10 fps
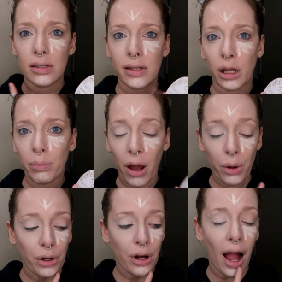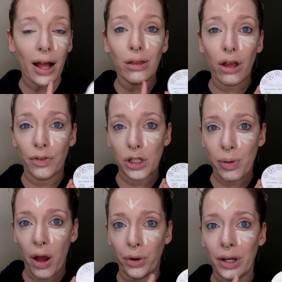Setting Powder. I love this
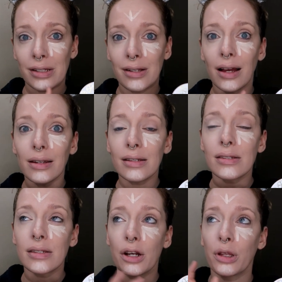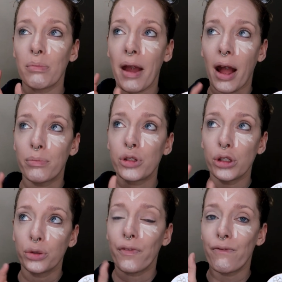powder. It's not necessarily my
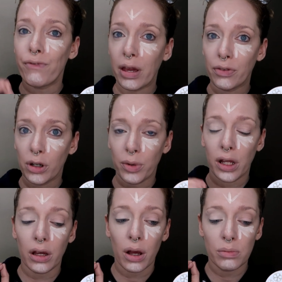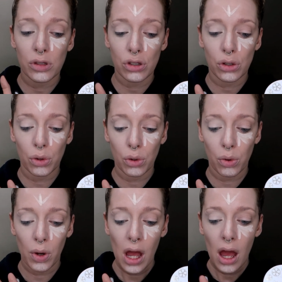absolute favorite when it comes
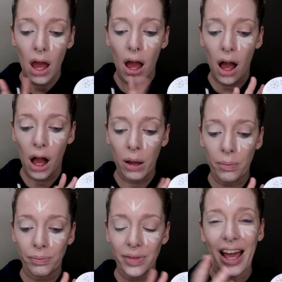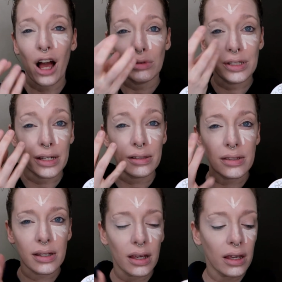to like how
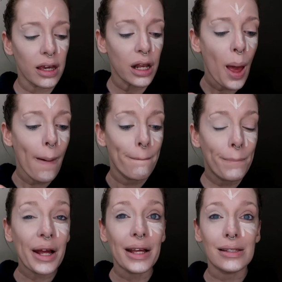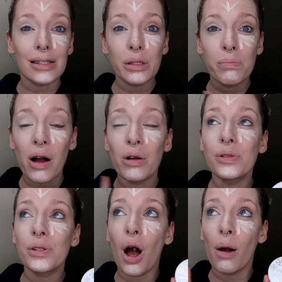dense it can get, but it
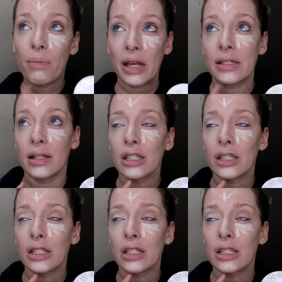smells amazing.